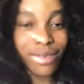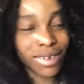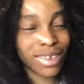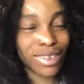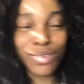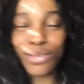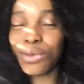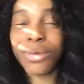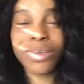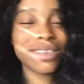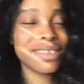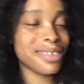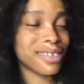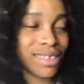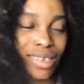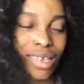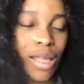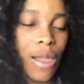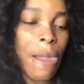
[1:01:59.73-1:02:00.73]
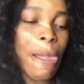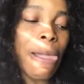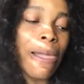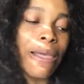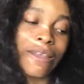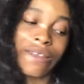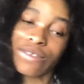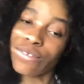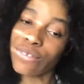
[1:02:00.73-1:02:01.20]
It's not easy.
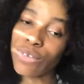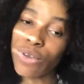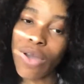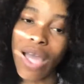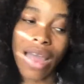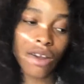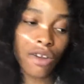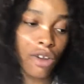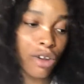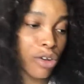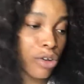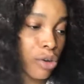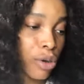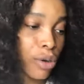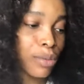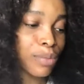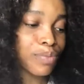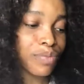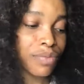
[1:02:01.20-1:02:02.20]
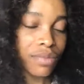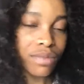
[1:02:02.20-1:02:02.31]
So I don't know.